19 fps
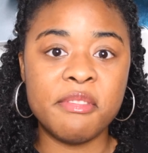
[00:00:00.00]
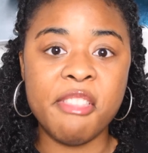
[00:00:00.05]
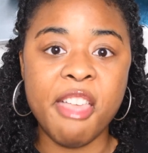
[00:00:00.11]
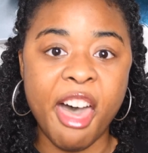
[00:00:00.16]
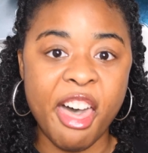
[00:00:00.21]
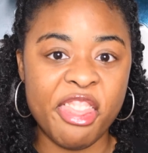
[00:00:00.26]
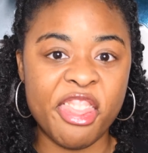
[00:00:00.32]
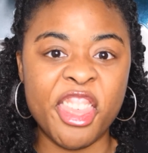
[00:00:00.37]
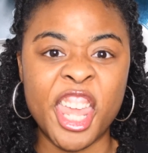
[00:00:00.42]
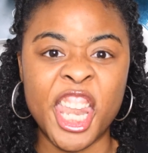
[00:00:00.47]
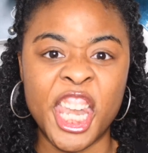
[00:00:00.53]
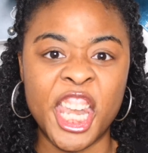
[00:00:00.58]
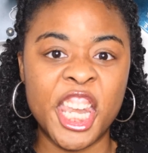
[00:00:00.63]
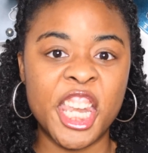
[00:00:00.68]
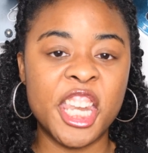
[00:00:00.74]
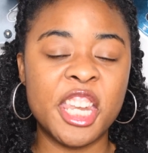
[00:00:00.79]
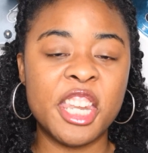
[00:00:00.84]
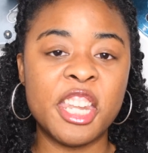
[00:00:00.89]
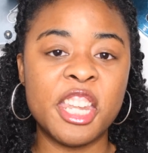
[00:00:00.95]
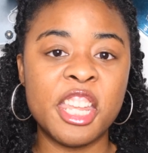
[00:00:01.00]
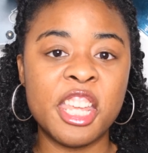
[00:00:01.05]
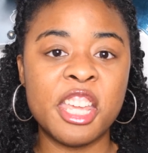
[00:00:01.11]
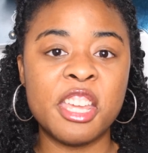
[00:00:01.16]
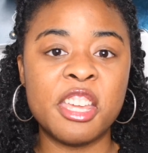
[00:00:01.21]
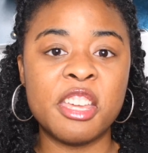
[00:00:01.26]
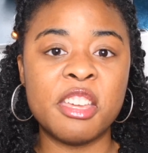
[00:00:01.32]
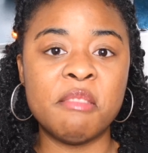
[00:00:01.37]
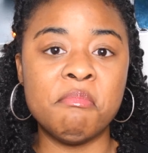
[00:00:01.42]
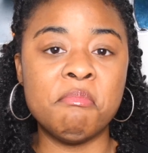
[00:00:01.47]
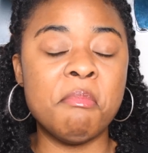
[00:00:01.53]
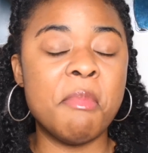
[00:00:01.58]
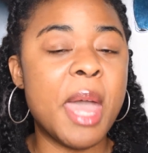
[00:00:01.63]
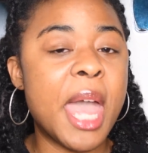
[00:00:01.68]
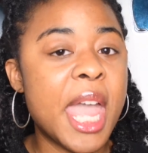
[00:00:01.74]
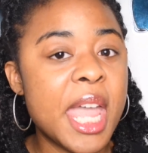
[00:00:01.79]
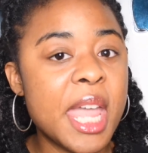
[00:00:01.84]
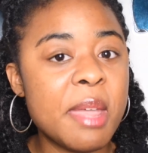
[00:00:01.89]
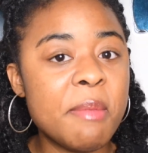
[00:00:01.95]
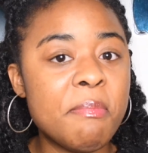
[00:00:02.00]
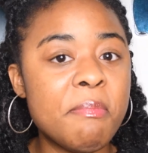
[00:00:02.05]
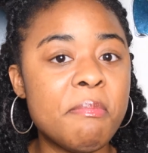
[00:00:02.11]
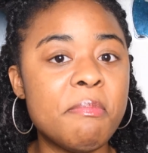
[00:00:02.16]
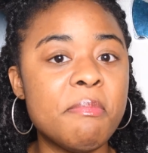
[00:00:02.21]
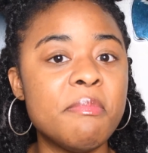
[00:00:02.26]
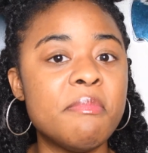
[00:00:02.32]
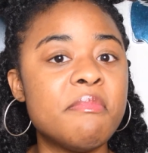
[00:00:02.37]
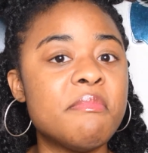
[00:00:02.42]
Nothing. Maybe